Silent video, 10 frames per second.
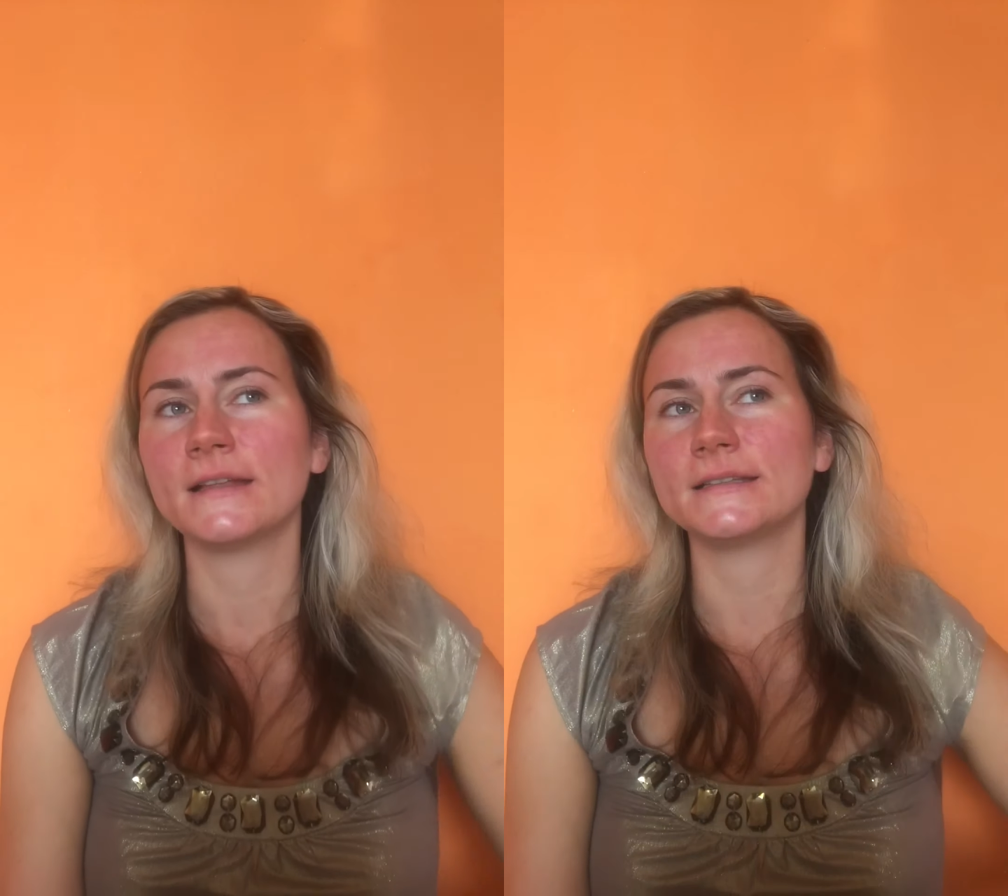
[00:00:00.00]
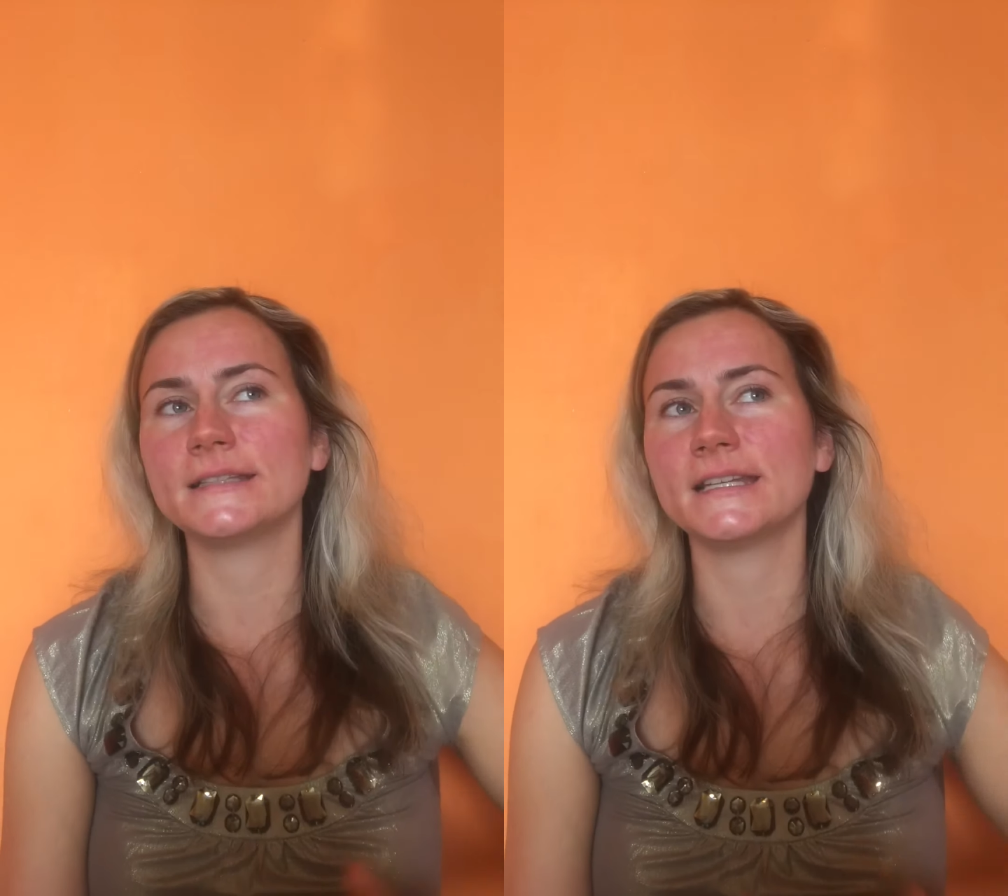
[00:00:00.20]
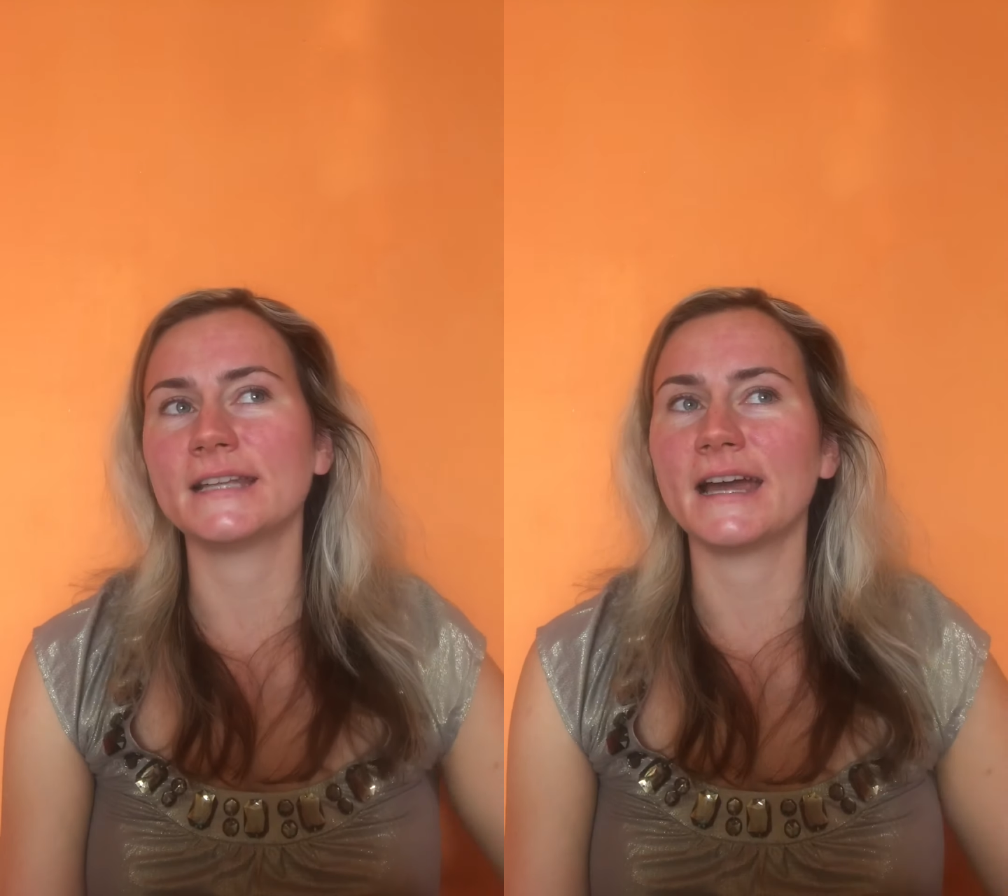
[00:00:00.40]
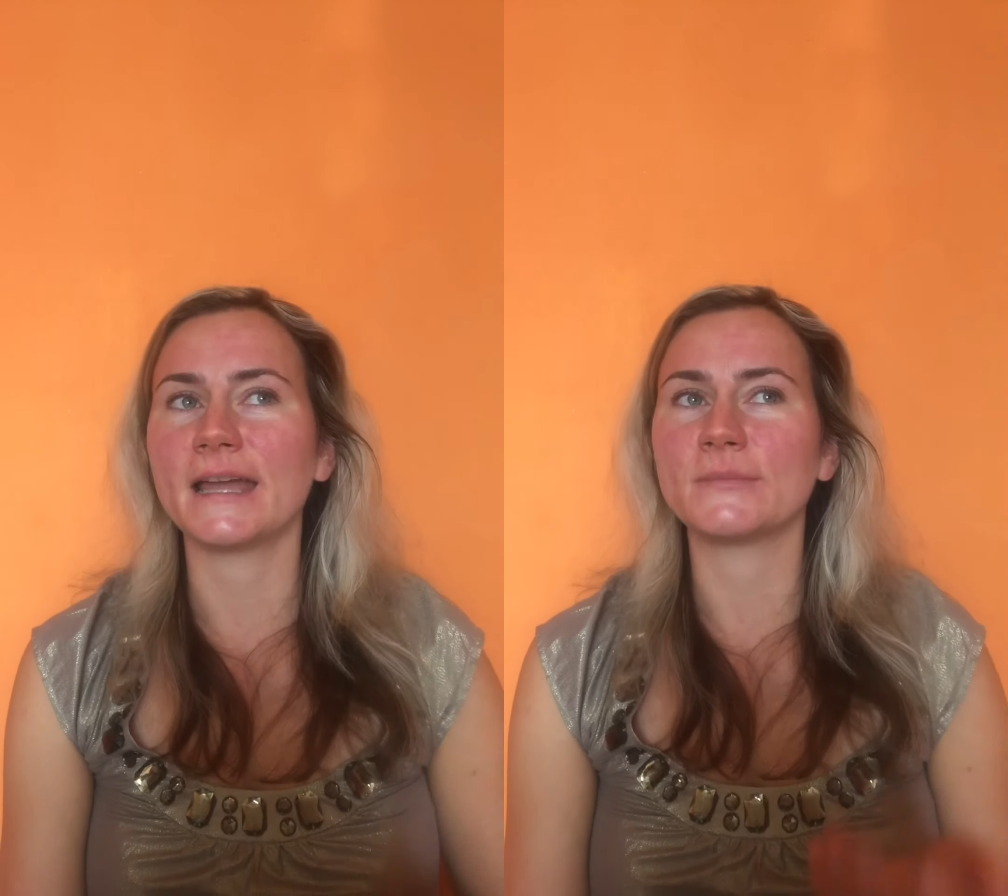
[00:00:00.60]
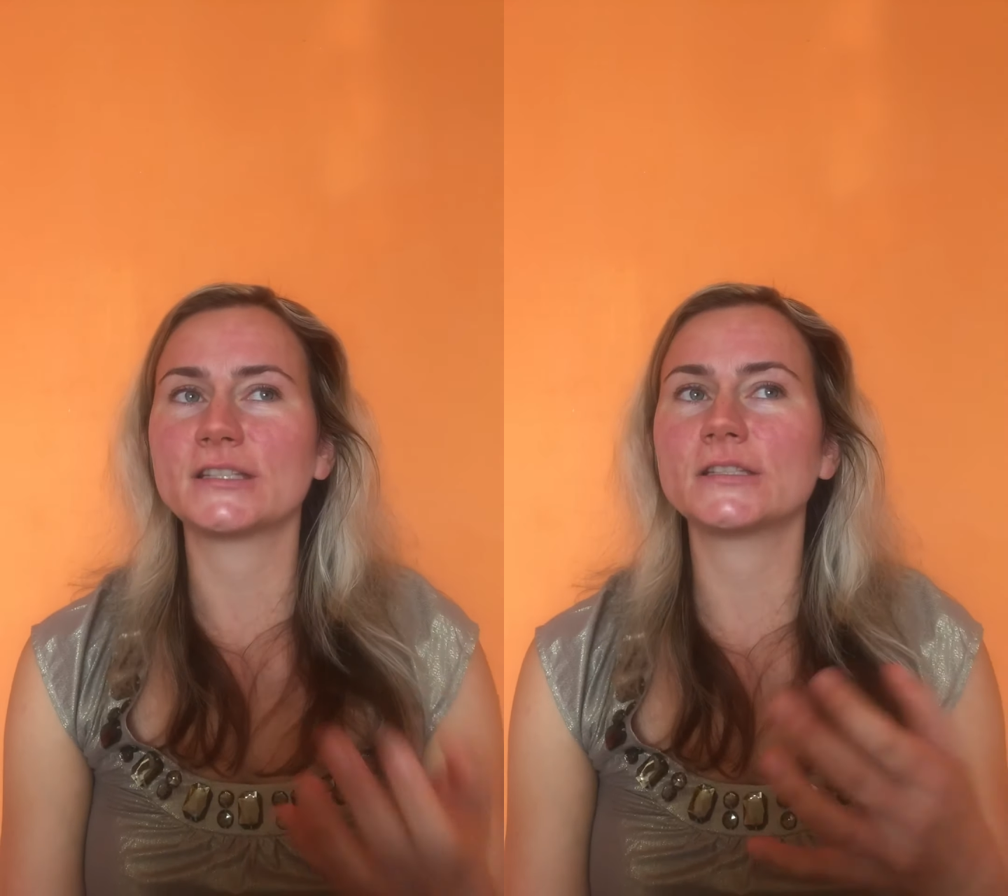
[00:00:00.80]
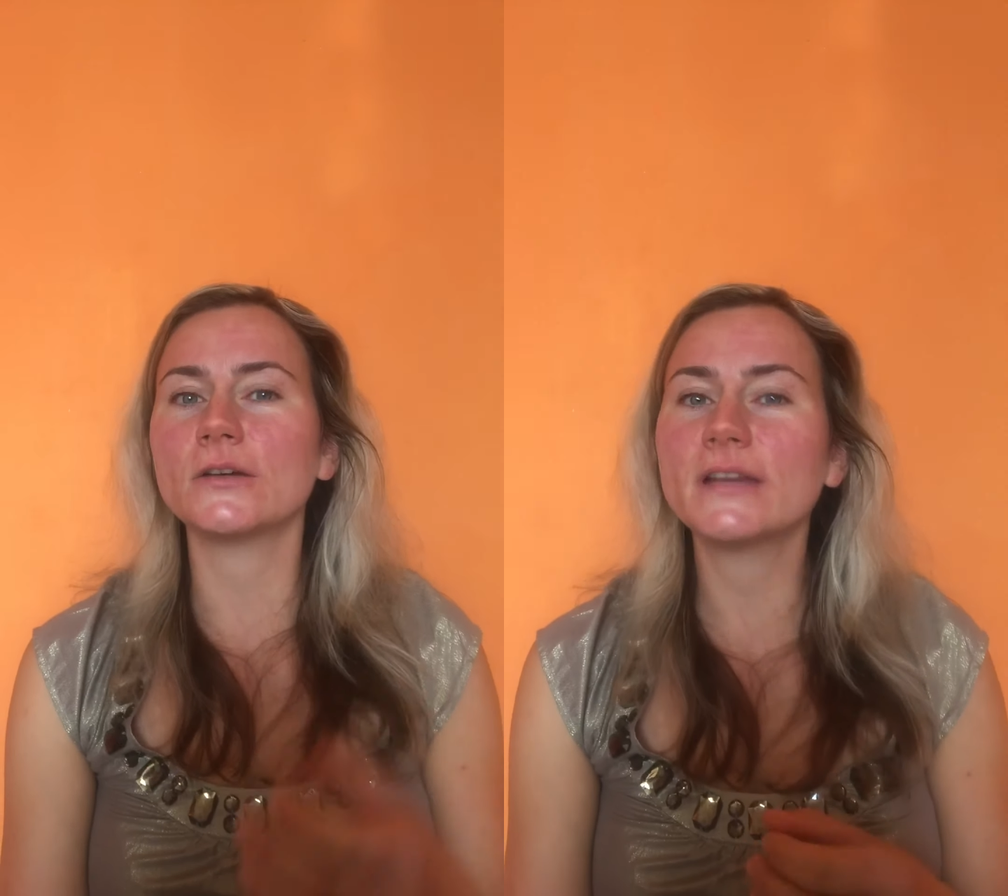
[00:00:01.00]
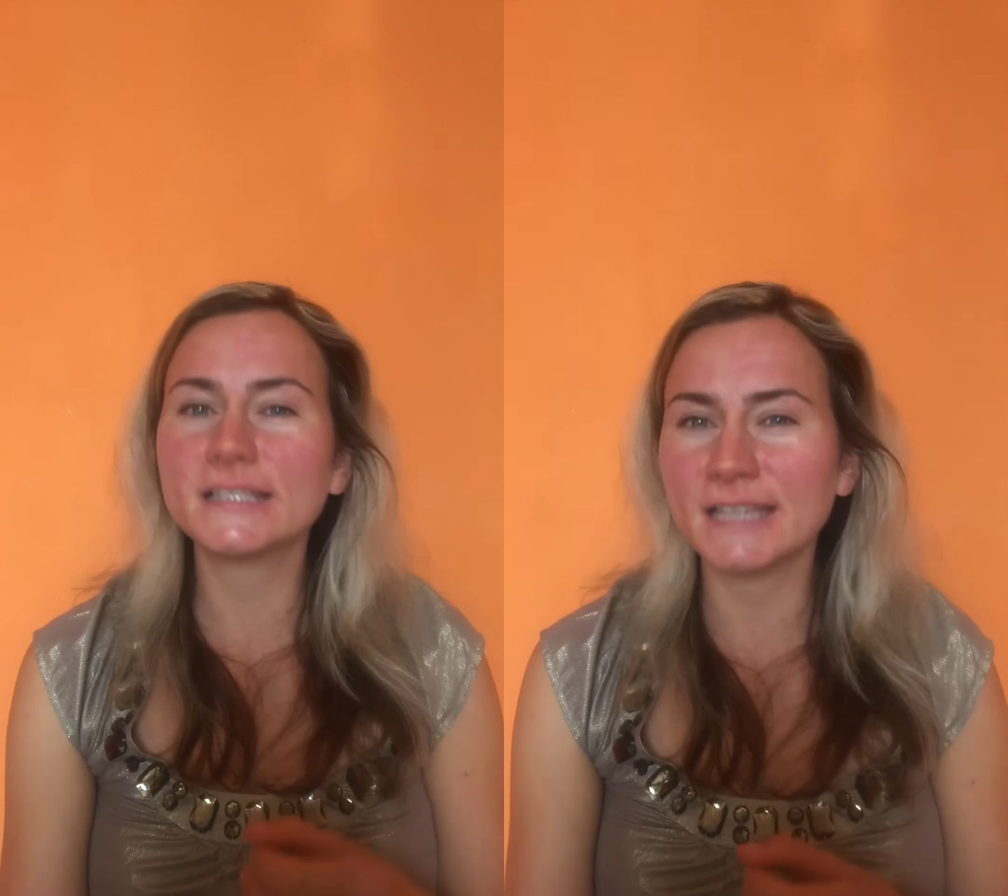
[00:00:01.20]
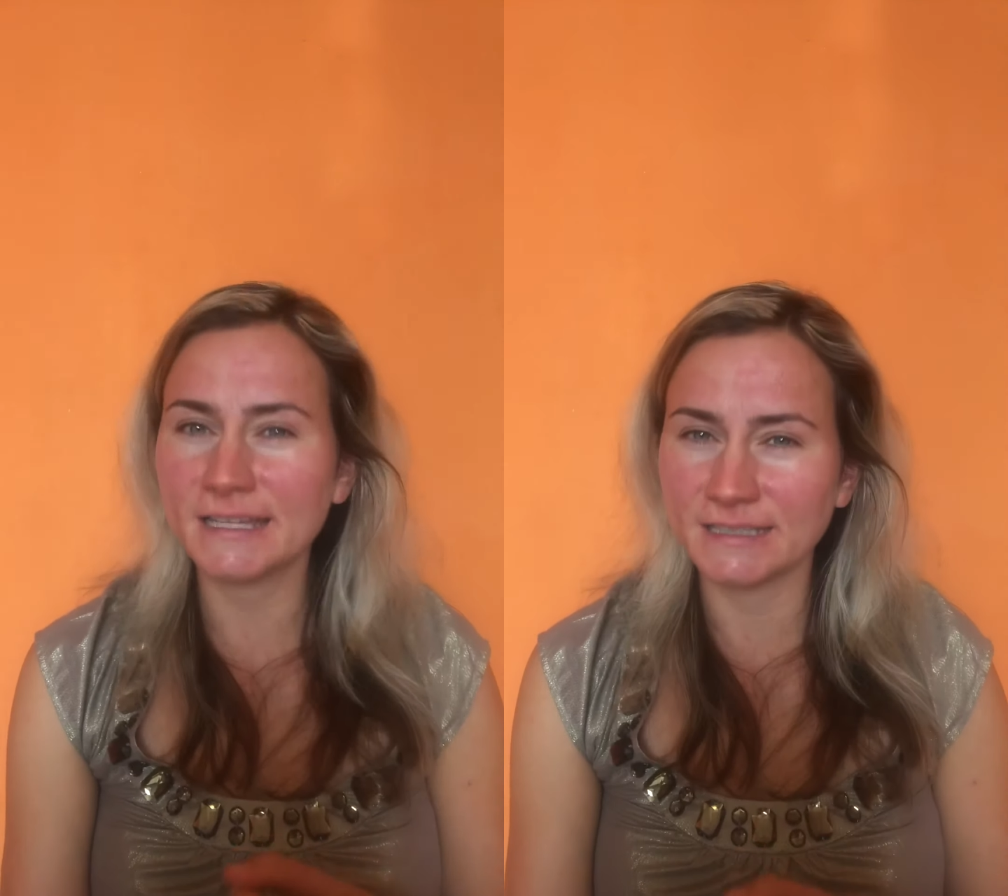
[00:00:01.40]
then I'm so
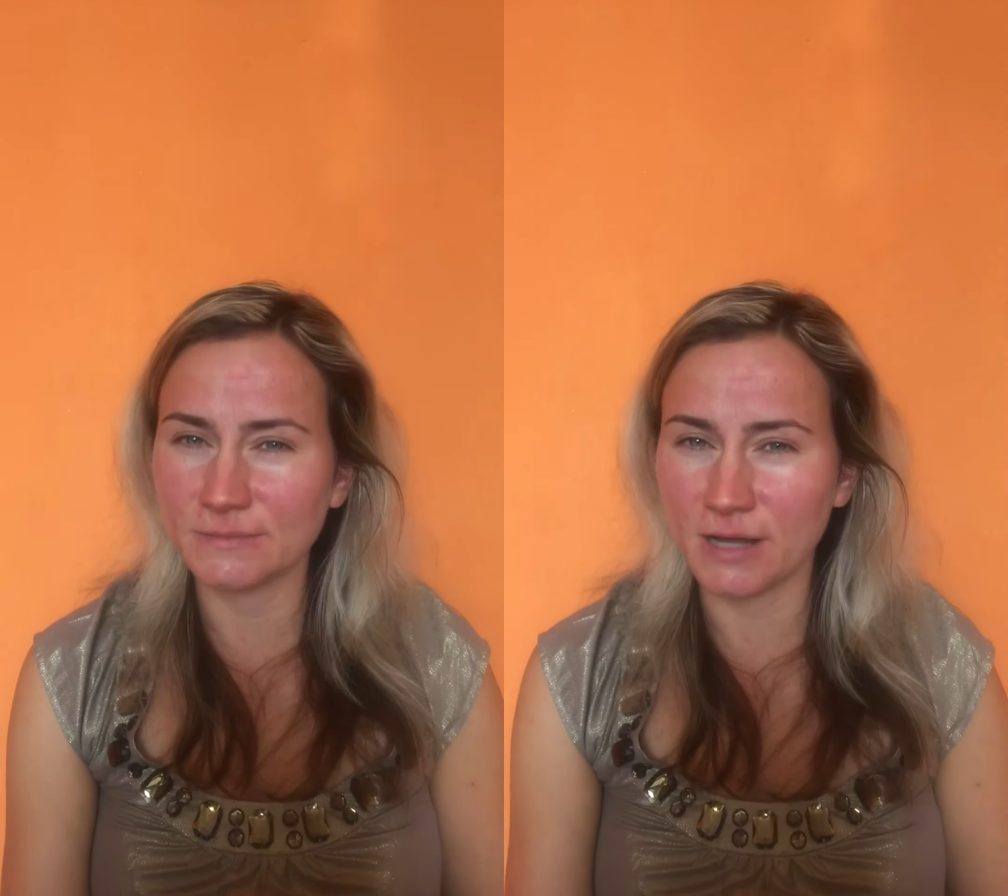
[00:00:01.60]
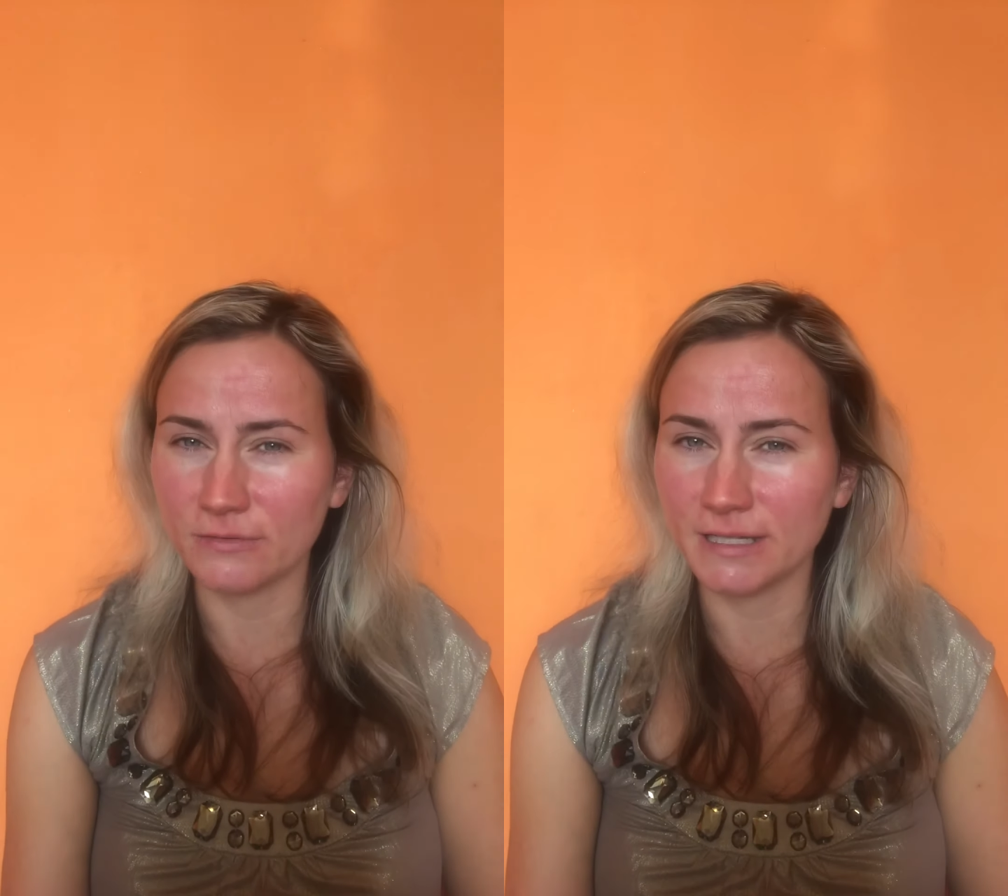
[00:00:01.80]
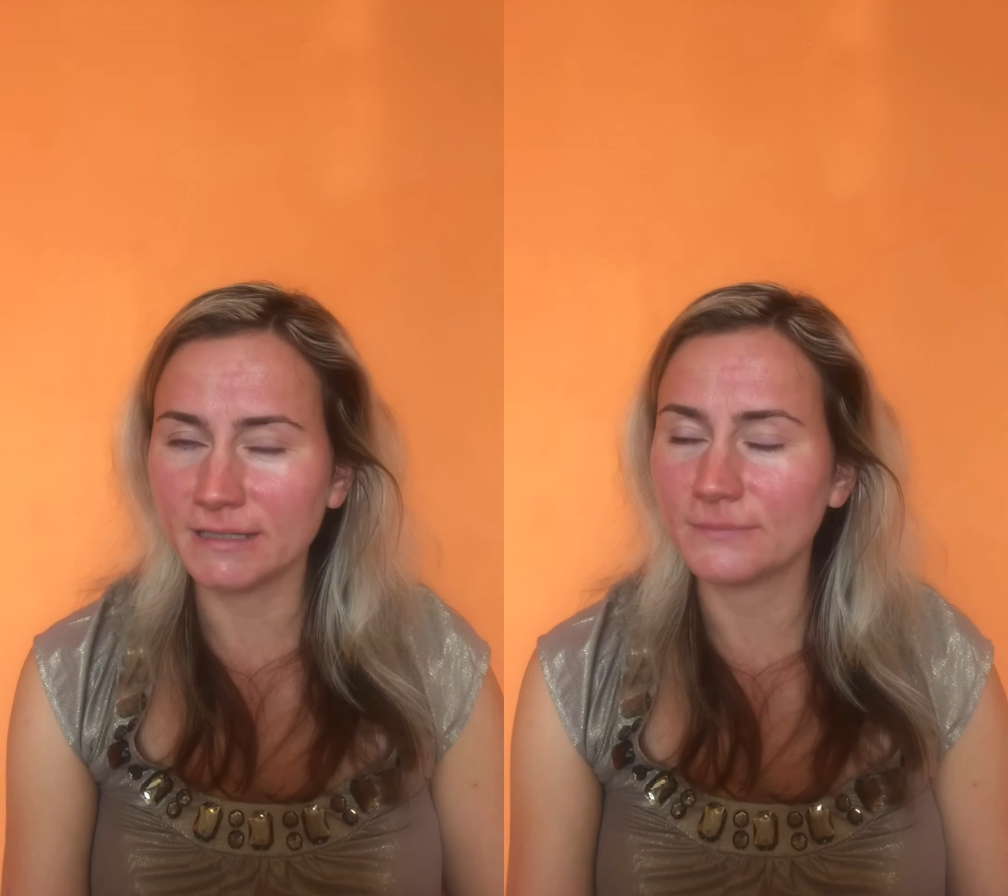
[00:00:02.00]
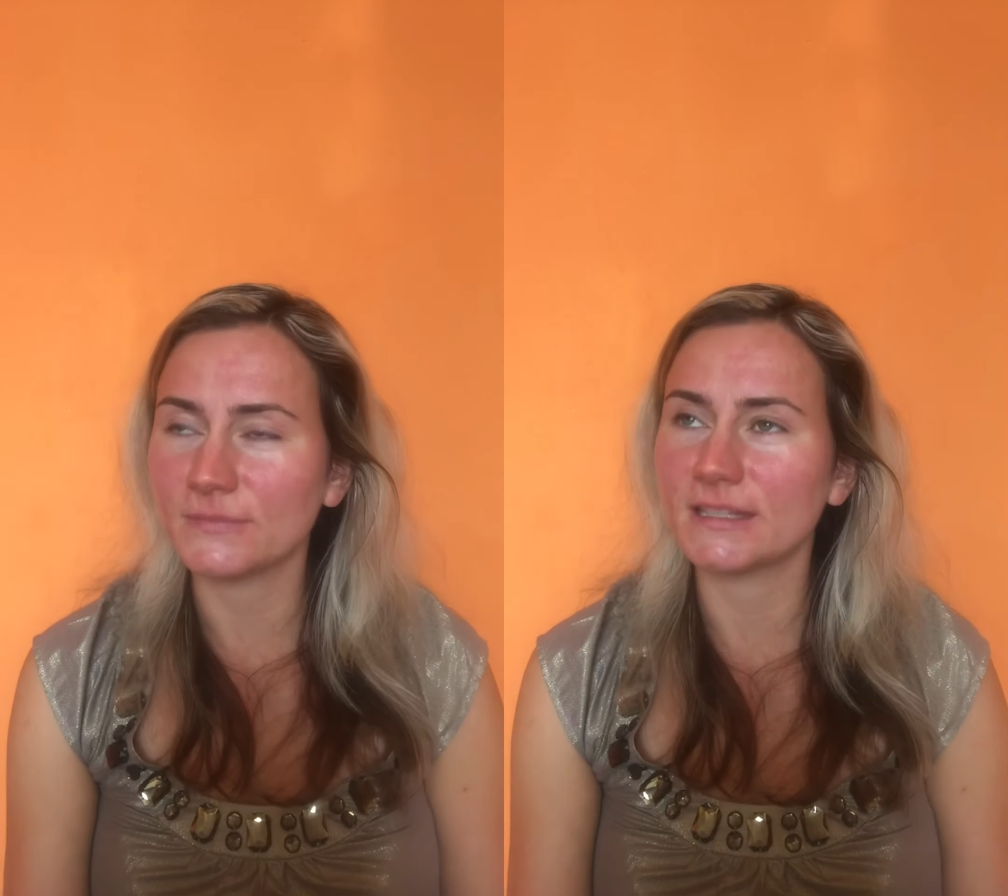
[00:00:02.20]
excited about it